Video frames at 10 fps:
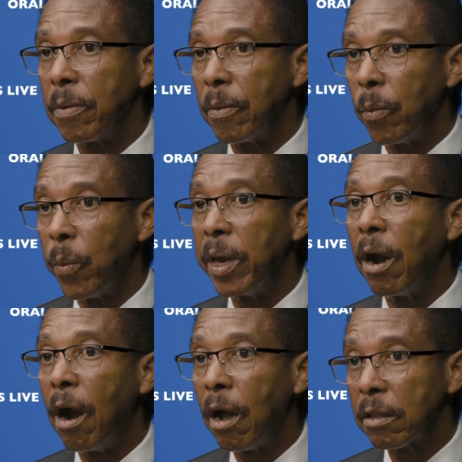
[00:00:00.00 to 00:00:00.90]
we
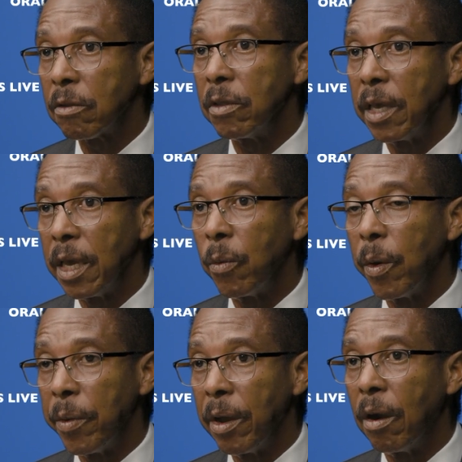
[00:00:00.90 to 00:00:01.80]
are today where
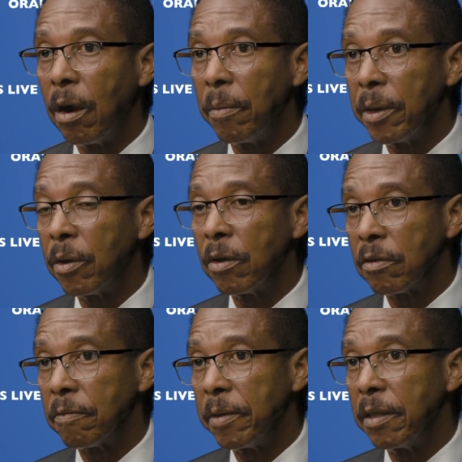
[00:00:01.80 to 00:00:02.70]
we are because of many of